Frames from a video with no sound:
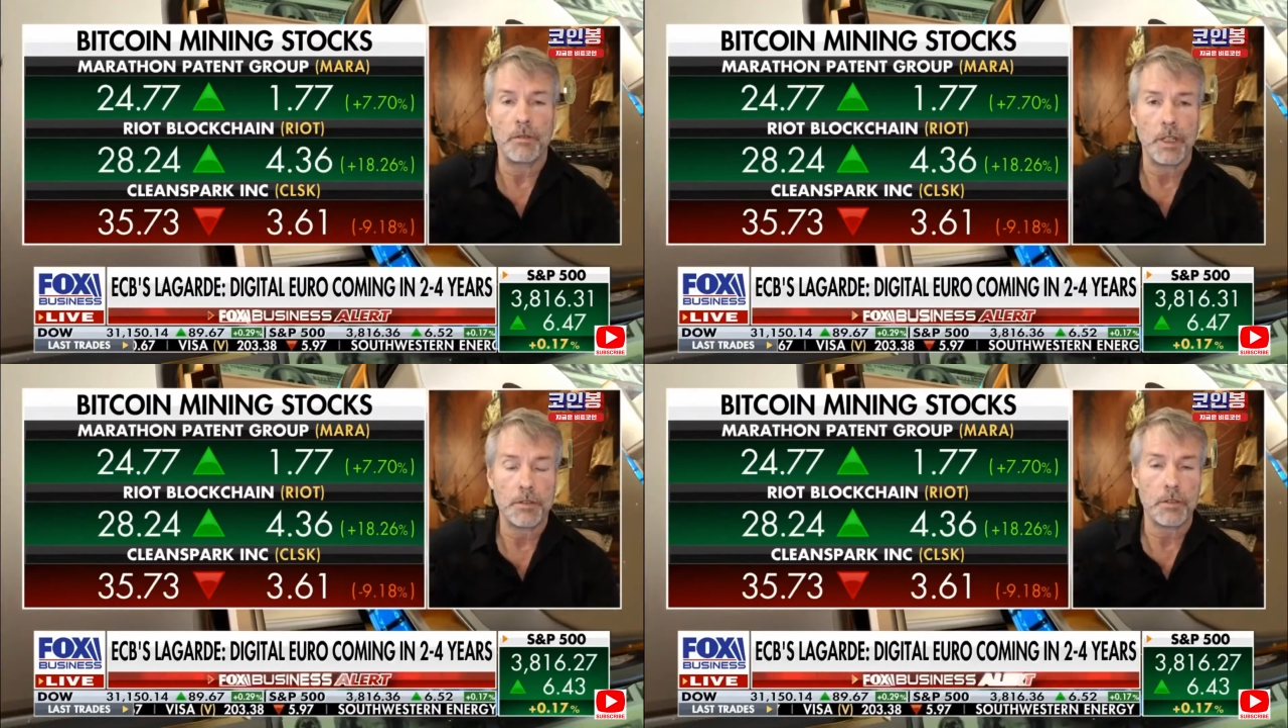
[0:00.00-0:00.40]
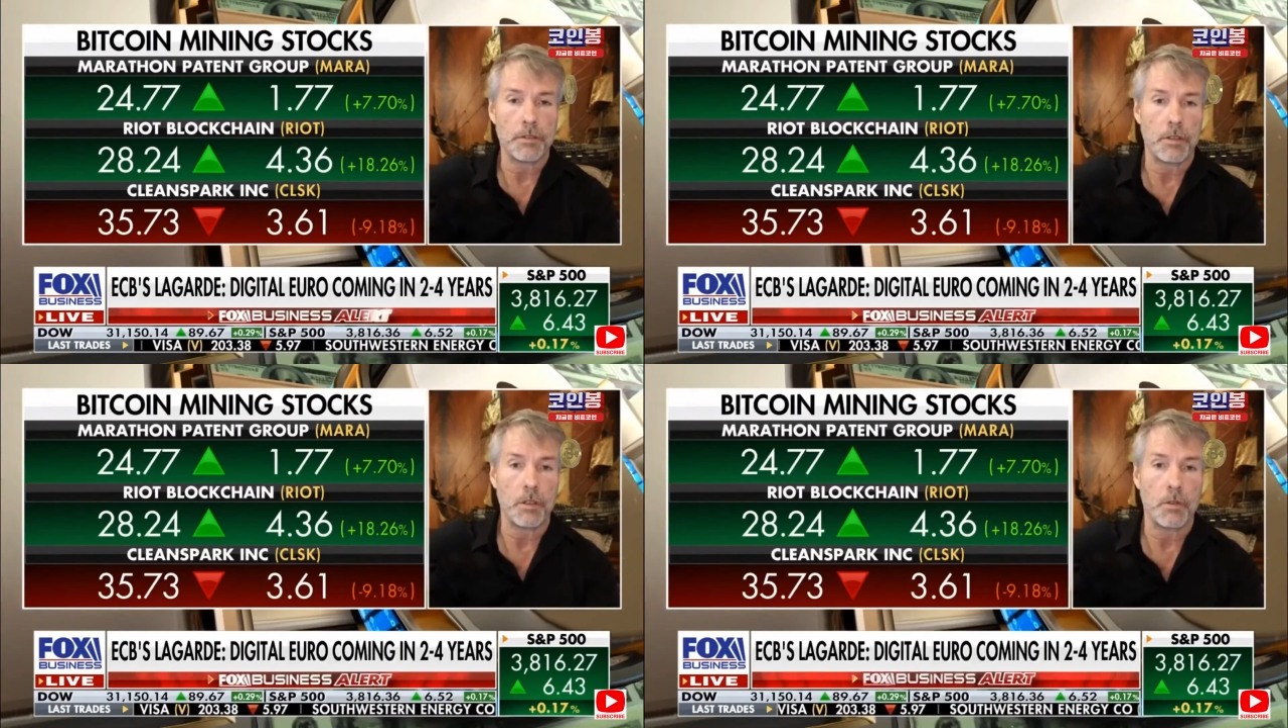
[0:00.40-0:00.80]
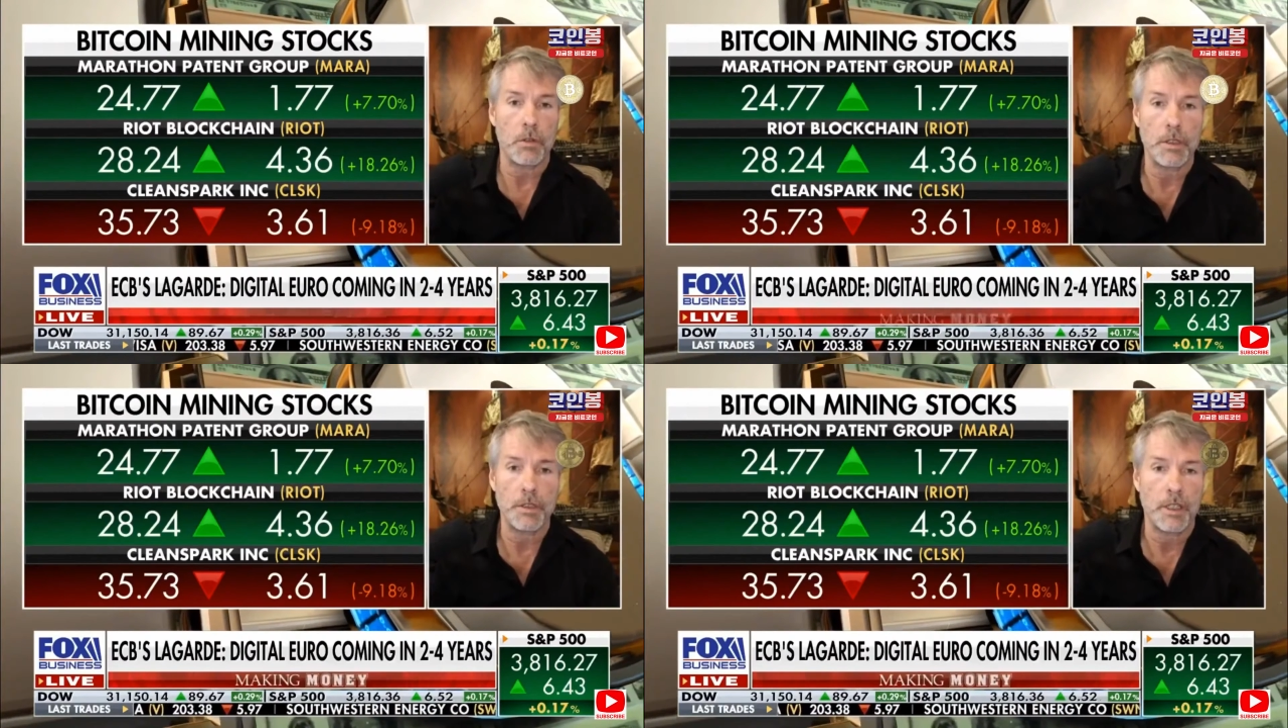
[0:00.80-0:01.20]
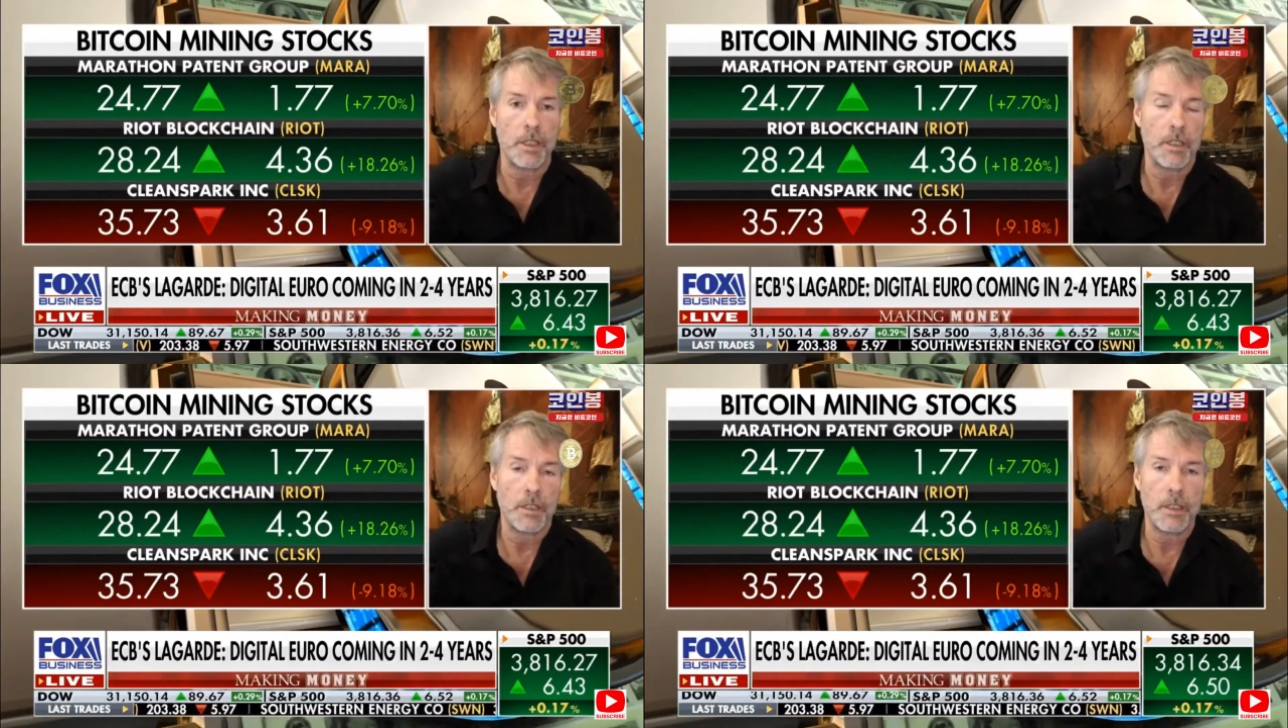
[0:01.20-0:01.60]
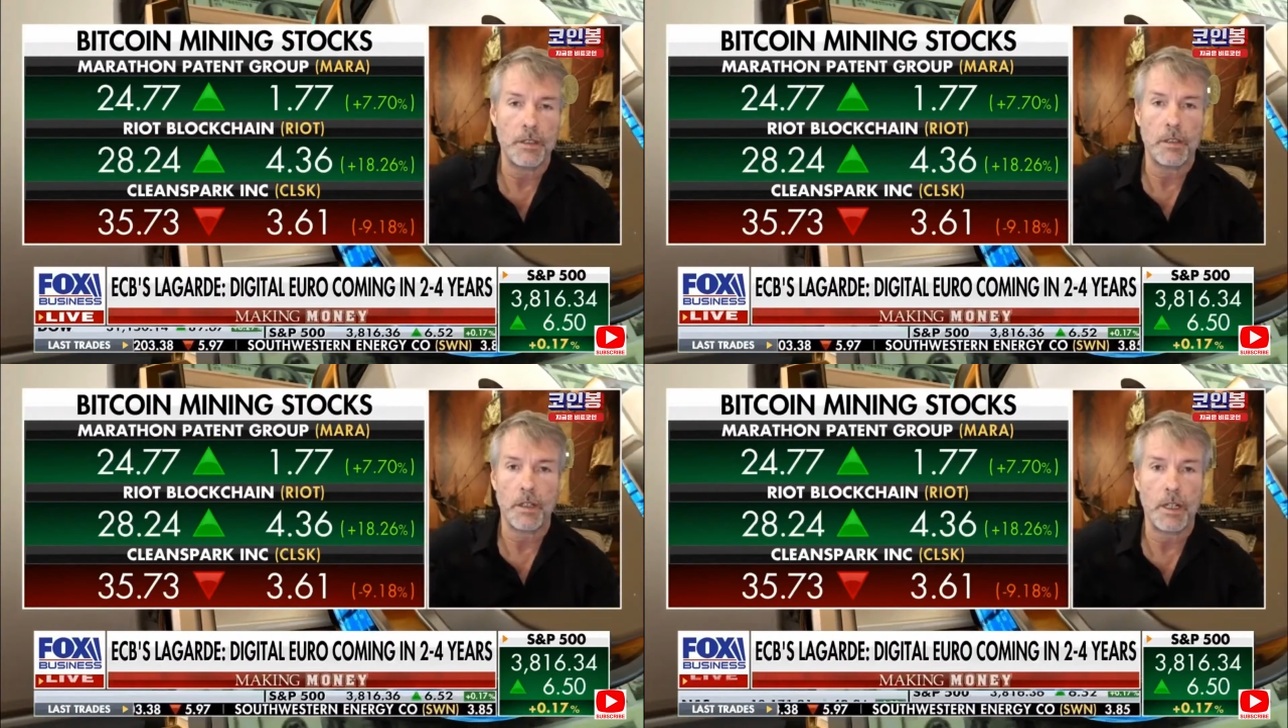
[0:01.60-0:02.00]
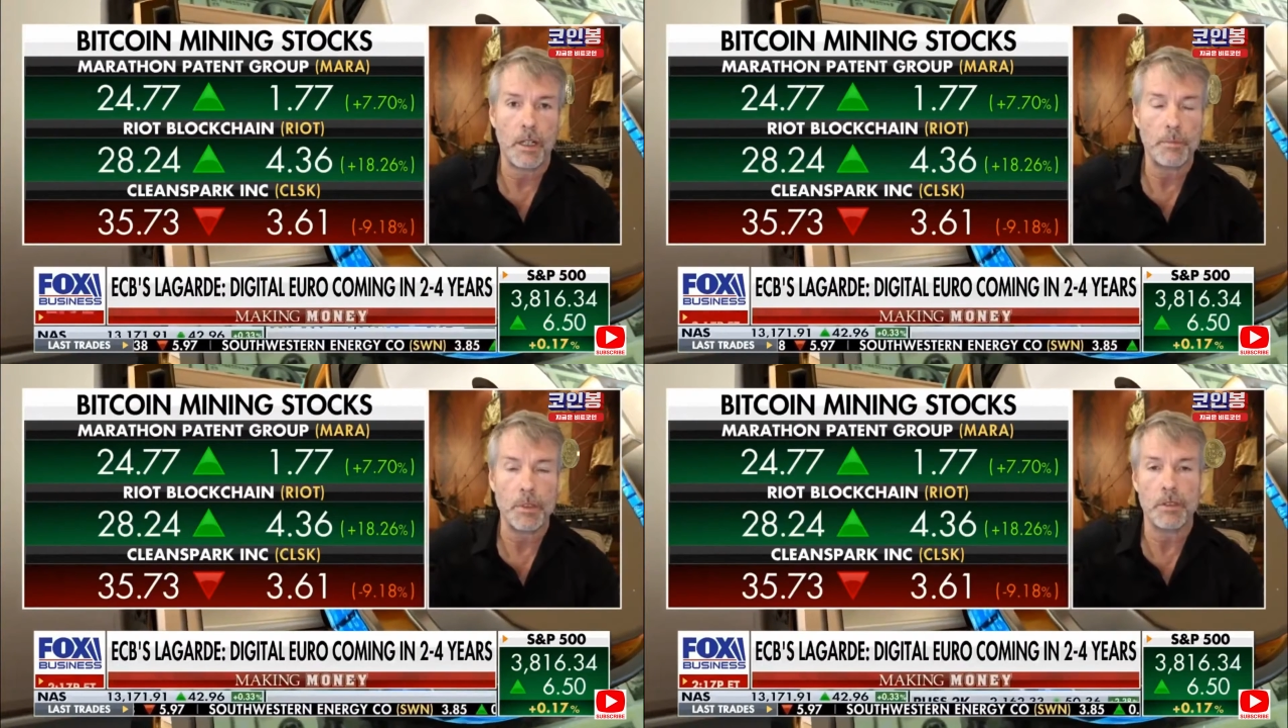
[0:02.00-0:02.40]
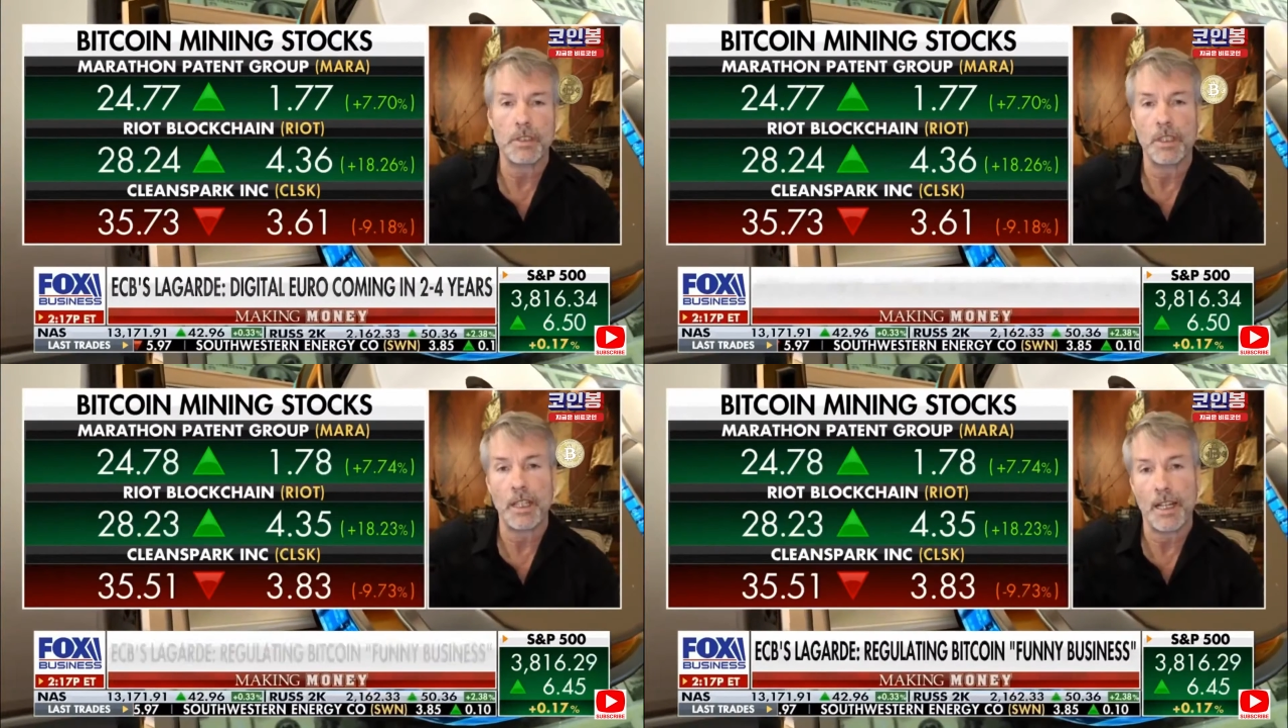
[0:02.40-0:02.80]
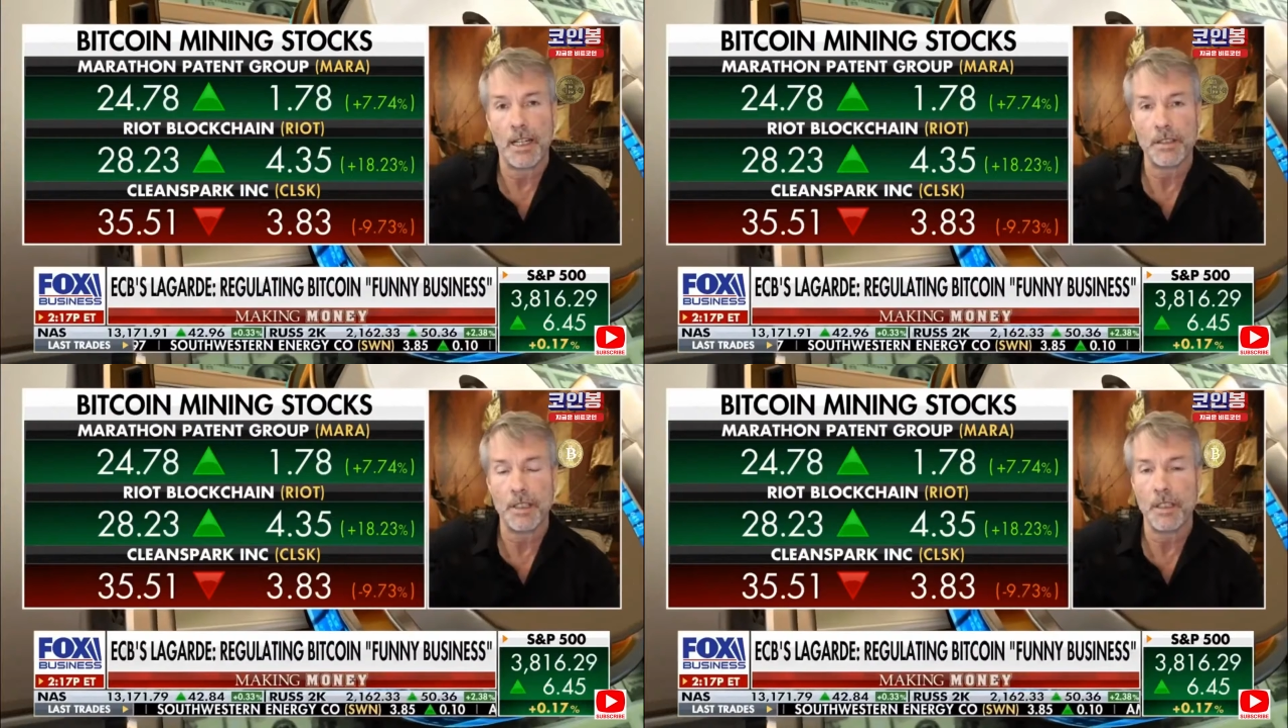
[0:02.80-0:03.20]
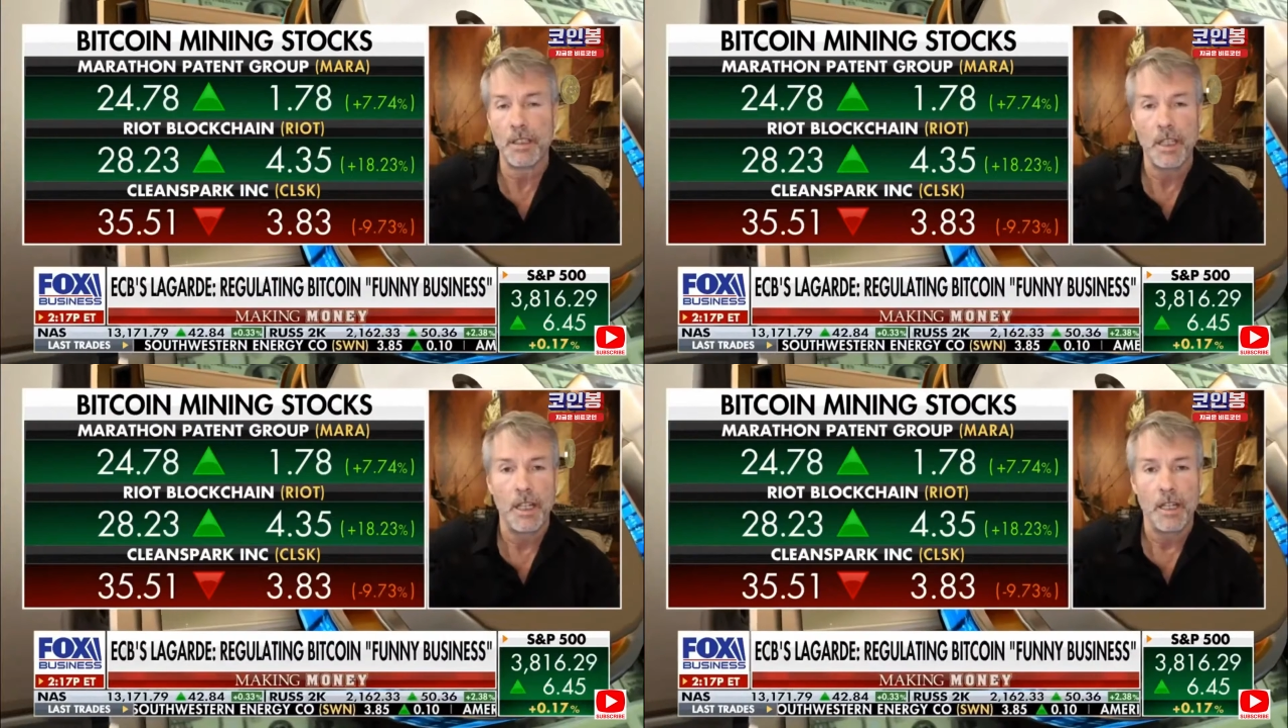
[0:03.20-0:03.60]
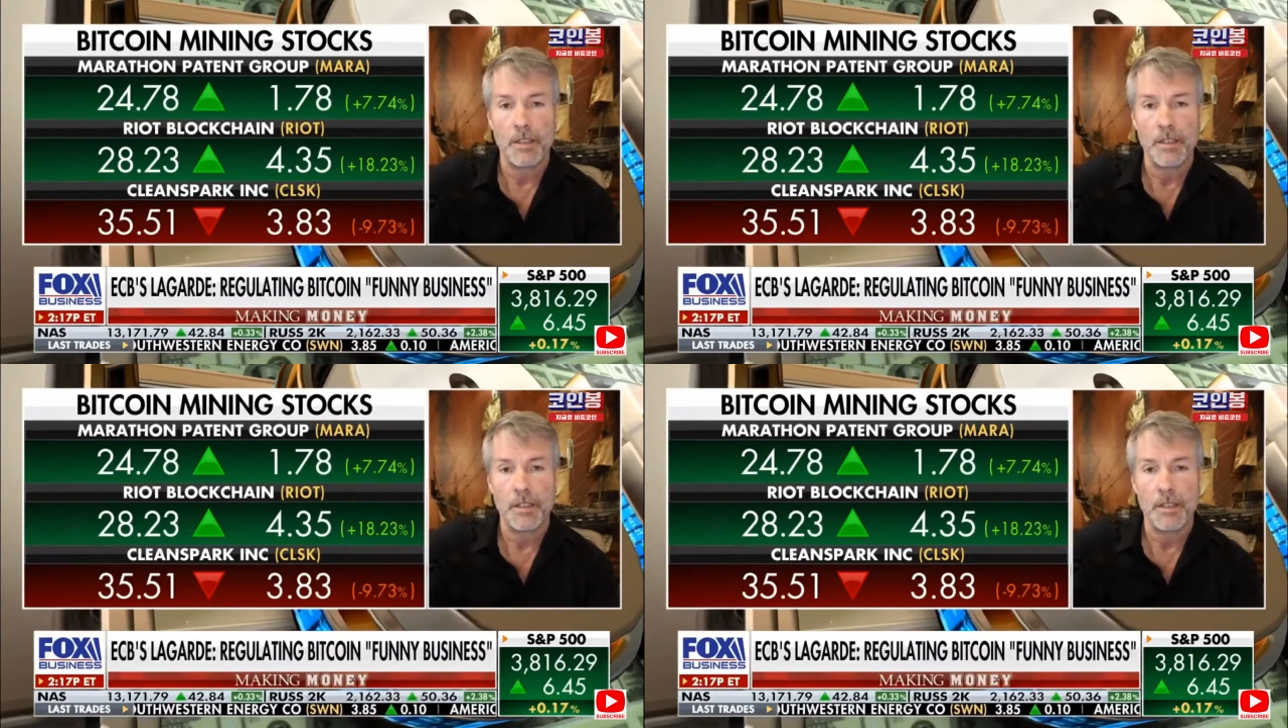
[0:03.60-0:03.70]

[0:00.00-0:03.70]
Investors are going to allocate their capital to the asset